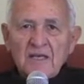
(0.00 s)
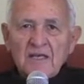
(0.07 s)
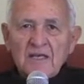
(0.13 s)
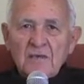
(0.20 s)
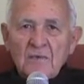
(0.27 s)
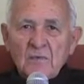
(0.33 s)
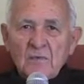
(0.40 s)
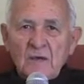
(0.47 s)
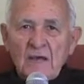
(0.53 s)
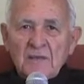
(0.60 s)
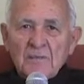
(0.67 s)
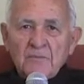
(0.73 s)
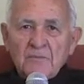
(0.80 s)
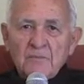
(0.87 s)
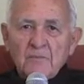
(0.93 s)
He
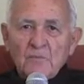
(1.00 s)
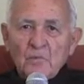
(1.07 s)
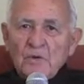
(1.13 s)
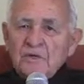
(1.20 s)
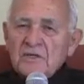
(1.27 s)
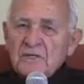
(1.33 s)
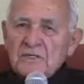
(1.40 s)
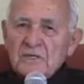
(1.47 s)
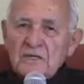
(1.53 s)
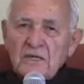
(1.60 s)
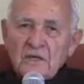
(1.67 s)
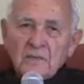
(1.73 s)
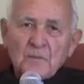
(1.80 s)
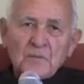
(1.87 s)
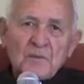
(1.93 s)
had worked as a
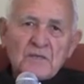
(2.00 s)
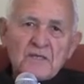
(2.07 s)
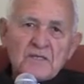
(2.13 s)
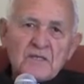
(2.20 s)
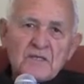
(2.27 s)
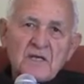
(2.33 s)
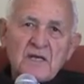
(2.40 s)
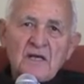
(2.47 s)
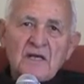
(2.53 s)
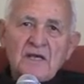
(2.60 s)
young priest